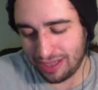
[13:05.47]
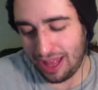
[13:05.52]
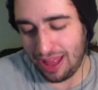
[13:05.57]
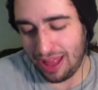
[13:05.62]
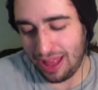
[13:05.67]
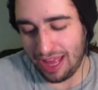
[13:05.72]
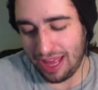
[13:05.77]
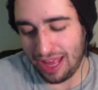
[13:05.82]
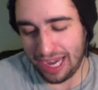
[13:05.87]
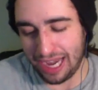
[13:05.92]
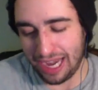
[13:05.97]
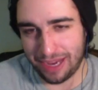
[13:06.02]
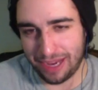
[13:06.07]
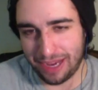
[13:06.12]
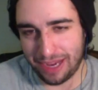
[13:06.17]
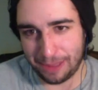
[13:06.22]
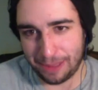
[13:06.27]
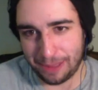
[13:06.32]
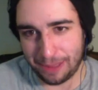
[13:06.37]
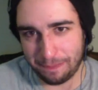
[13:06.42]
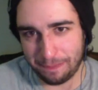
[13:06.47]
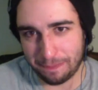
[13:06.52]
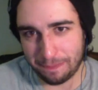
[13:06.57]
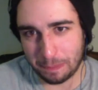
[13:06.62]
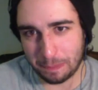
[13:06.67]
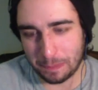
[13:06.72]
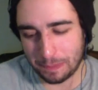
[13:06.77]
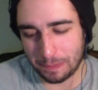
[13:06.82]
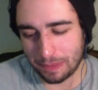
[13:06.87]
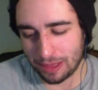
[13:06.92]
anyway,
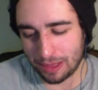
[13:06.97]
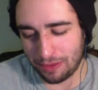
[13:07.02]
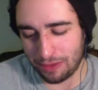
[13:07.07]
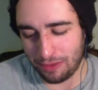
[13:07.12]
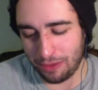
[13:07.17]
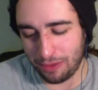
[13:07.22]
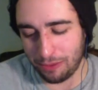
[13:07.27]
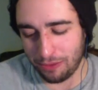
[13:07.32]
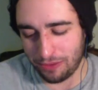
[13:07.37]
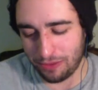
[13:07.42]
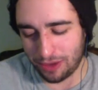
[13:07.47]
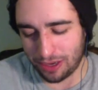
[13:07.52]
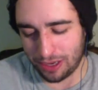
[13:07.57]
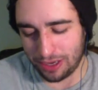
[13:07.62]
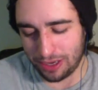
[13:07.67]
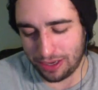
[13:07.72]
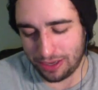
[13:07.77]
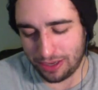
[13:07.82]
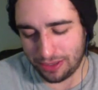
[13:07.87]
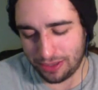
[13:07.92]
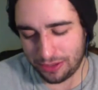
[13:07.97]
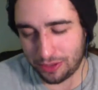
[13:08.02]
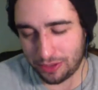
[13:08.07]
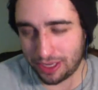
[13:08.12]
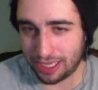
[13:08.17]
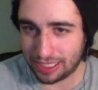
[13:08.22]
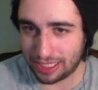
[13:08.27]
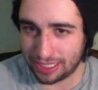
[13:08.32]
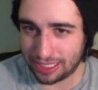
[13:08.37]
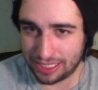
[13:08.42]
we move on to our
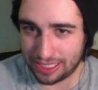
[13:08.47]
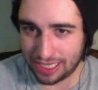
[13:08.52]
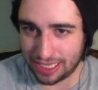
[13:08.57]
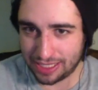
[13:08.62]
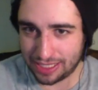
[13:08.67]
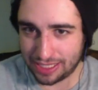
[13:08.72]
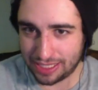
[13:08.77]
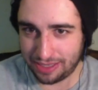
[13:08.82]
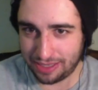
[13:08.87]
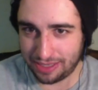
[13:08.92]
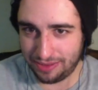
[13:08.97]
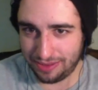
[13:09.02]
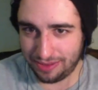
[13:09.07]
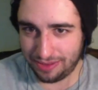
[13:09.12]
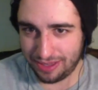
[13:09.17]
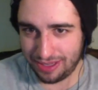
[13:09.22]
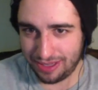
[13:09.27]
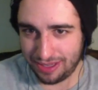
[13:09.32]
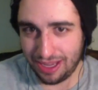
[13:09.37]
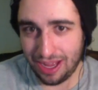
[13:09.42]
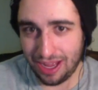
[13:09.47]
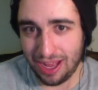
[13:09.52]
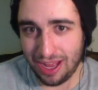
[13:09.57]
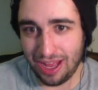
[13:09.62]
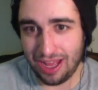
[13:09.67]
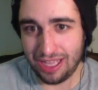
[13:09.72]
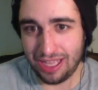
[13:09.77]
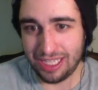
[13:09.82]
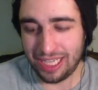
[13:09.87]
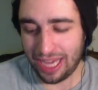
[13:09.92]
next contestant,
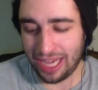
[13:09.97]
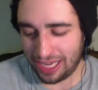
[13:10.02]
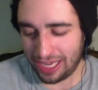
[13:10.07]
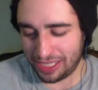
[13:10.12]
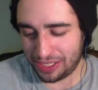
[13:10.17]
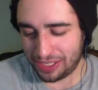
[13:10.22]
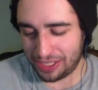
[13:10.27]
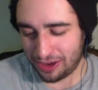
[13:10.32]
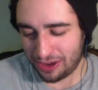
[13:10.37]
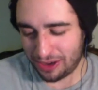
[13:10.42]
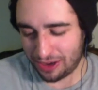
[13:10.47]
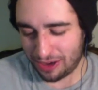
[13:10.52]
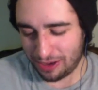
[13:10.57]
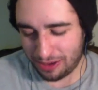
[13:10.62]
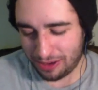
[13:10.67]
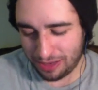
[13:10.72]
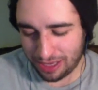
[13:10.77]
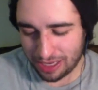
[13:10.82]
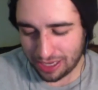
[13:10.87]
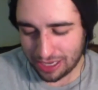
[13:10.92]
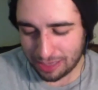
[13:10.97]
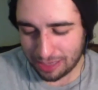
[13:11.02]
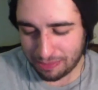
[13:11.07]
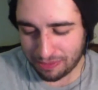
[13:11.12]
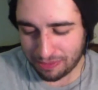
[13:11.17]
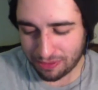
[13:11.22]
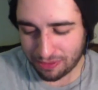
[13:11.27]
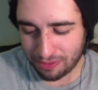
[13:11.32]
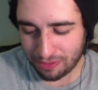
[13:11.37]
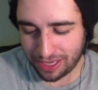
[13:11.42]
Catie Turner,
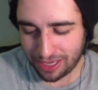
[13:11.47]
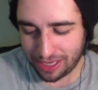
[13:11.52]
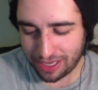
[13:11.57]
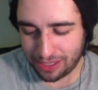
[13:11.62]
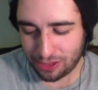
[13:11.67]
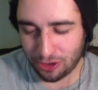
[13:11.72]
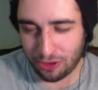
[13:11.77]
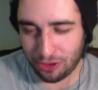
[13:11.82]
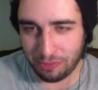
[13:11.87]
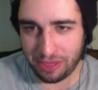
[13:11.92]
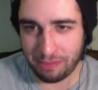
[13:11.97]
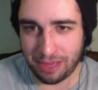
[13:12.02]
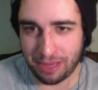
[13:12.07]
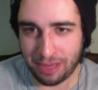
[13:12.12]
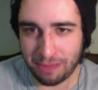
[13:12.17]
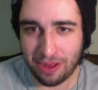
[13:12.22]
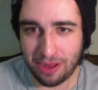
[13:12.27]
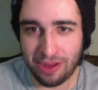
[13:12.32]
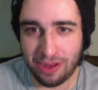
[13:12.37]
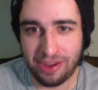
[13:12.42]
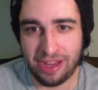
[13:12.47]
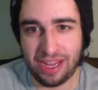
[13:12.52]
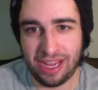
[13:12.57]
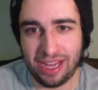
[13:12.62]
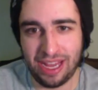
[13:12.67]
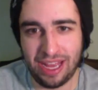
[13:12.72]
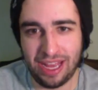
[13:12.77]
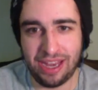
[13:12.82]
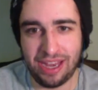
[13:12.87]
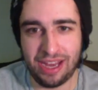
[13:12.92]
performing Call Me by Blondie.
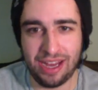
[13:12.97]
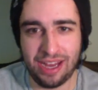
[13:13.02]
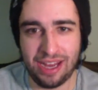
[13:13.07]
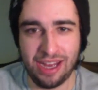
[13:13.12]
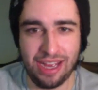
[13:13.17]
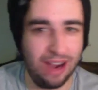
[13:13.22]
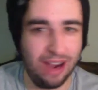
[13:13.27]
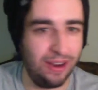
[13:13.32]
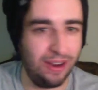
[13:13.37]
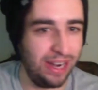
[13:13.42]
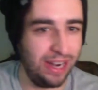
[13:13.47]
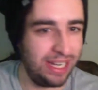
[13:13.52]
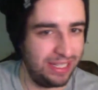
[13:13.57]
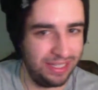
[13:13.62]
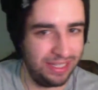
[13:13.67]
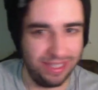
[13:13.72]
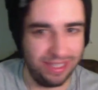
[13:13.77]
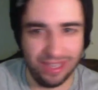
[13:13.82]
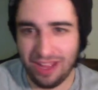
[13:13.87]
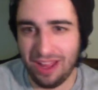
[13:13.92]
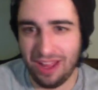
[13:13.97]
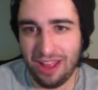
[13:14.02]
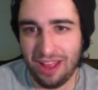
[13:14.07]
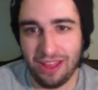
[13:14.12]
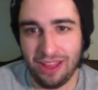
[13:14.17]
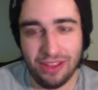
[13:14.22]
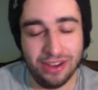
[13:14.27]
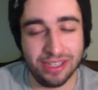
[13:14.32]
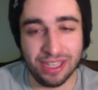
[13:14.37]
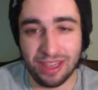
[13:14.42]
And Eric,
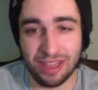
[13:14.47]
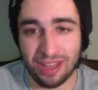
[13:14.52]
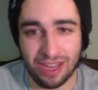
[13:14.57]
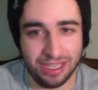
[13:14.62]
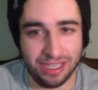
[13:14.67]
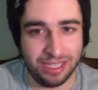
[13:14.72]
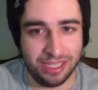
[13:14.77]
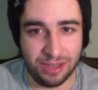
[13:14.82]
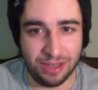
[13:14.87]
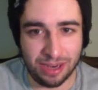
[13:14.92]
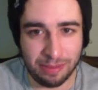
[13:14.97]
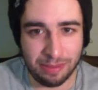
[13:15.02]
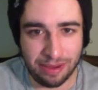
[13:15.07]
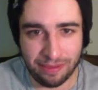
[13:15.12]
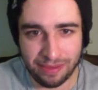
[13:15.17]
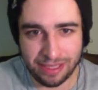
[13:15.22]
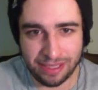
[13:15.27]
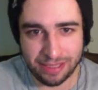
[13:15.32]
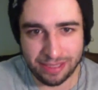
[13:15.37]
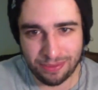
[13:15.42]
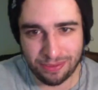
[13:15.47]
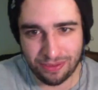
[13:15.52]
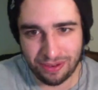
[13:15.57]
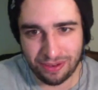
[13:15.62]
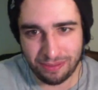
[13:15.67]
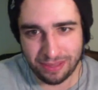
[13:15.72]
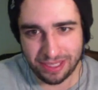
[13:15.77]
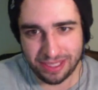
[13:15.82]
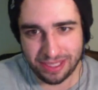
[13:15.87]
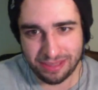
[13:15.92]
there's a lot to talk about with this
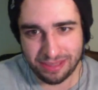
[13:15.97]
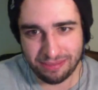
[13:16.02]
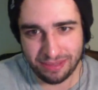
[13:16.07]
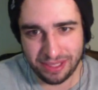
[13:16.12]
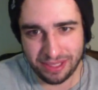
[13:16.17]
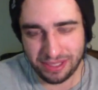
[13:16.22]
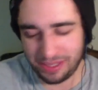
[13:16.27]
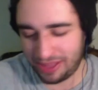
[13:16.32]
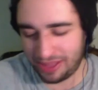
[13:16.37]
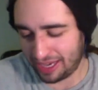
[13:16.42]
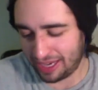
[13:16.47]
performance. What did you think?